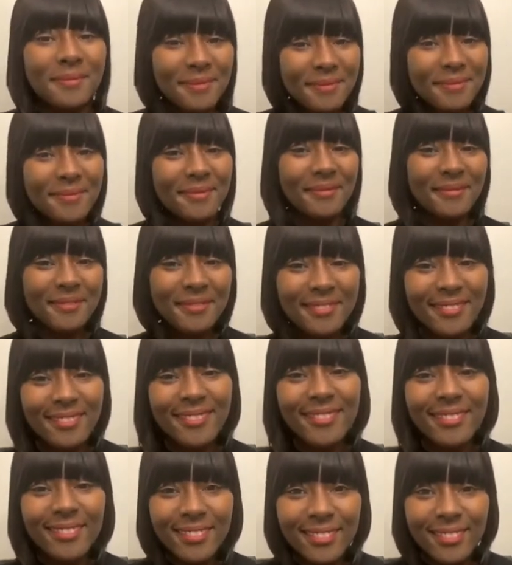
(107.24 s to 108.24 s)

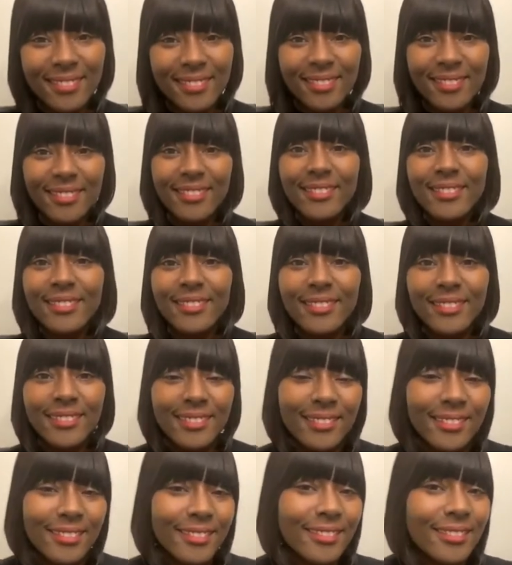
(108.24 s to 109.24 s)

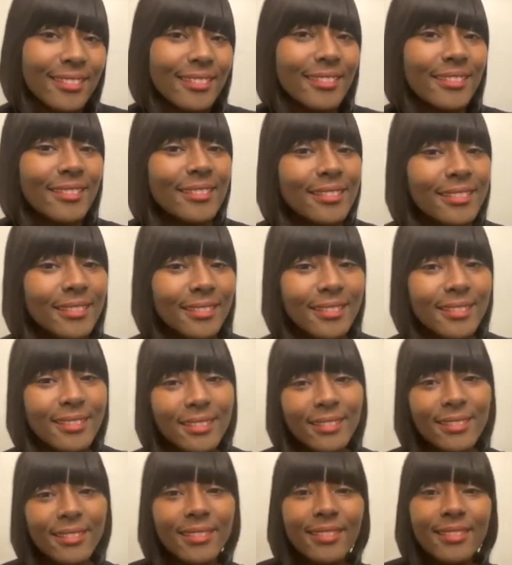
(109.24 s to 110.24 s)

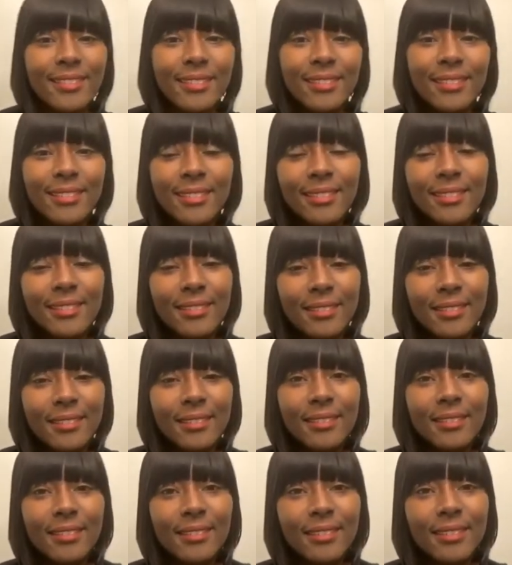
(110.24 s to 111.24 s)

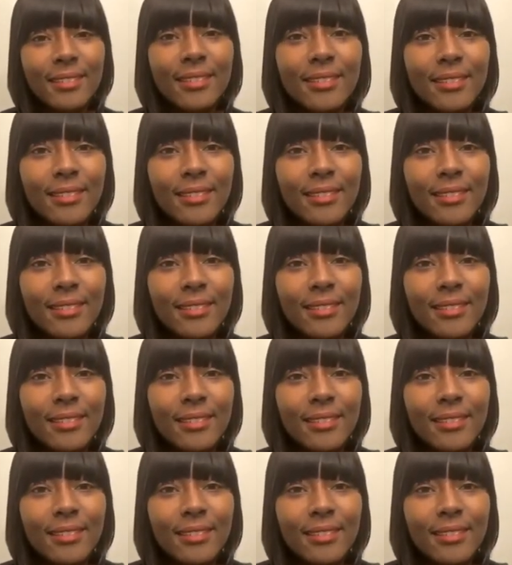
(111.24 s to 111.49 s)
This person isn't speaking.